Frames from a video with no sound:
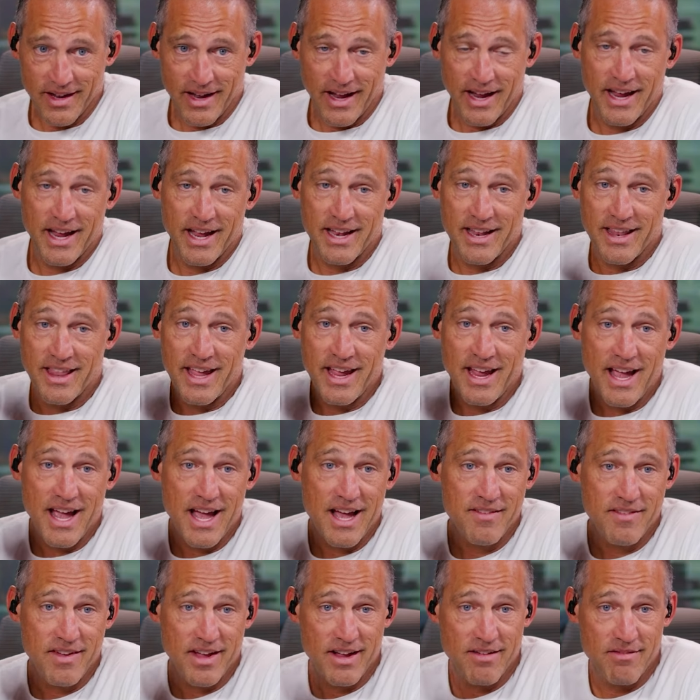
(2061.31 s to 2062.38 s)
And they
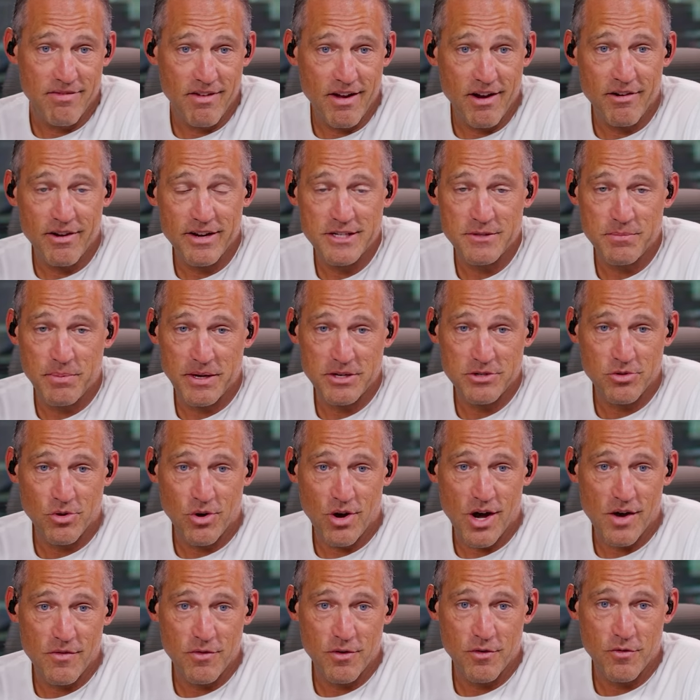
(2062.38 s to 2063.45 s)
have a very special
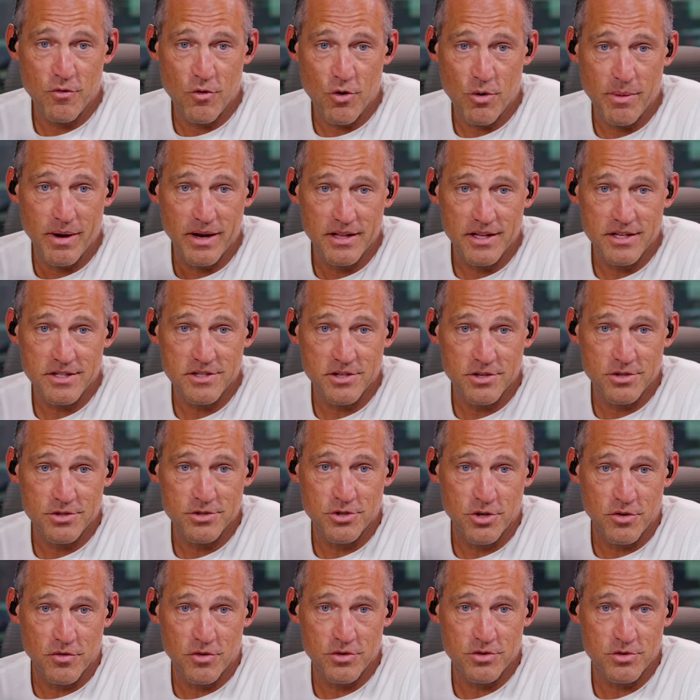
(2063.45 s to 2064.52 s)
offer for my listeners,
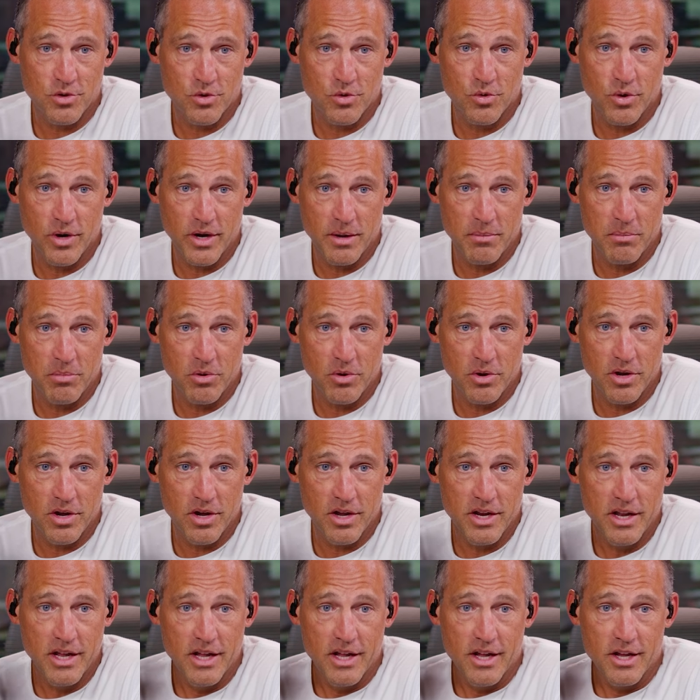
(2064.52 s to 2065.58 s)
Universal Coin and Bullion.